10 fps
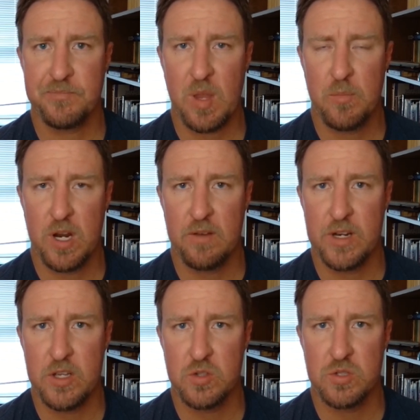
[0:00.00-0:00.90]
Put out
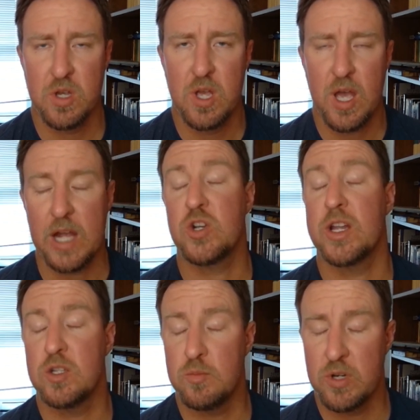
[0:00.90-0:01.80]
videos. I try
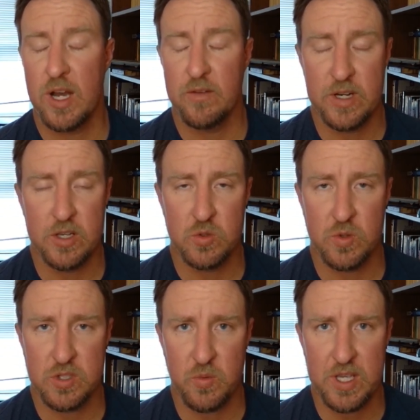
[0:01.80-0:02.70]
to put out videos
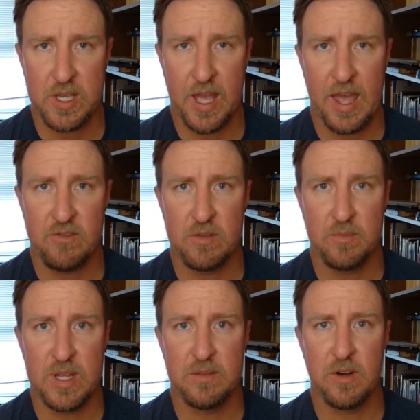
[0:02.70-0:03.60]
once a week. I haven't
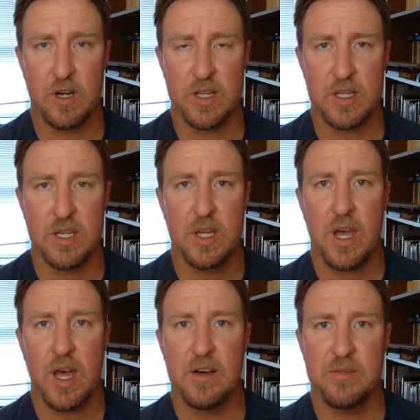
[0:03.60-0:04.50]
been very
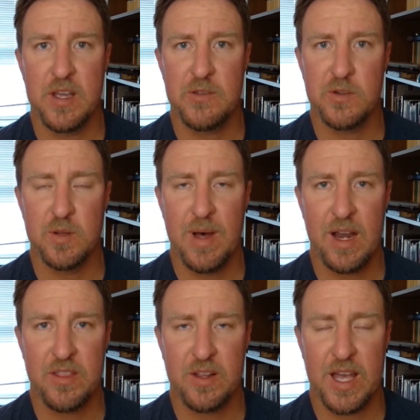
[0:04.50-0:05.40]
faithful about
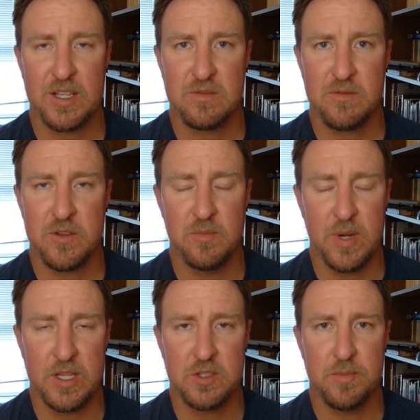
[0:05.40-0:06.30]
it the last few
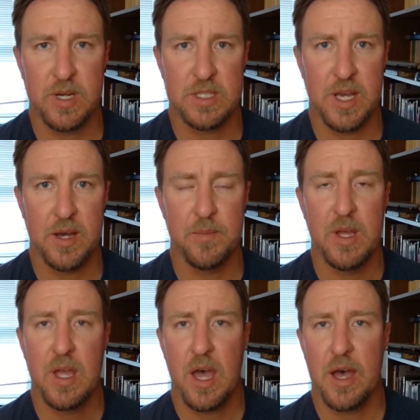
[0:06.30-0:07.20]
months, but
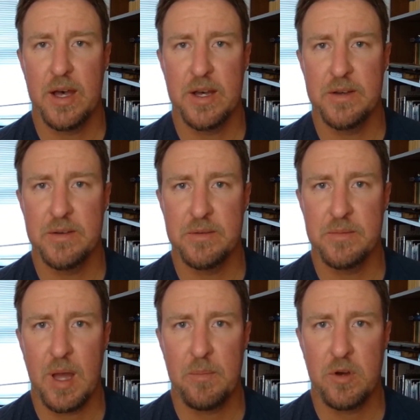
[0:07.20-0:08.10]

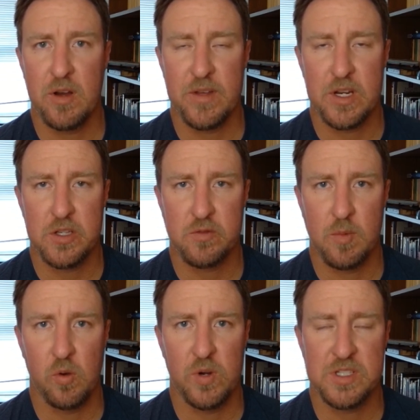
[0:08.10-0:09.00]
I put out videos from
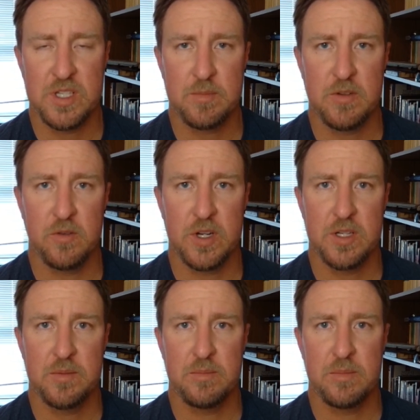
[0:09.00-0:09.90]
our One Step to
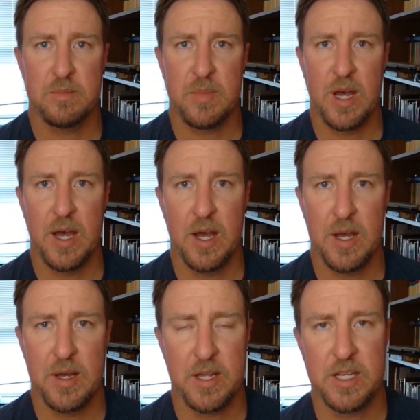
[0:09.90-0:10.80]
Freedom
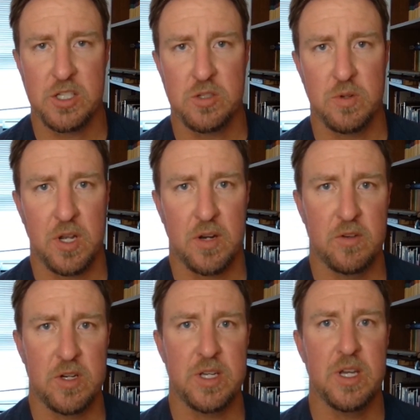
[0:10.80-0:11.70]
addiction
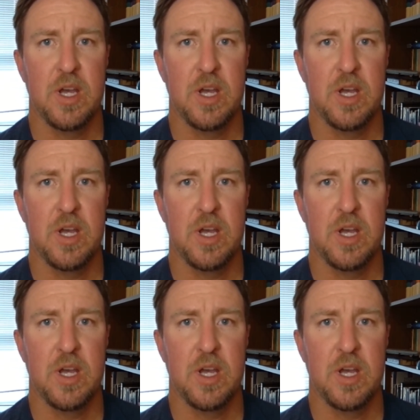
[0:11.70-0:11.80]
recovery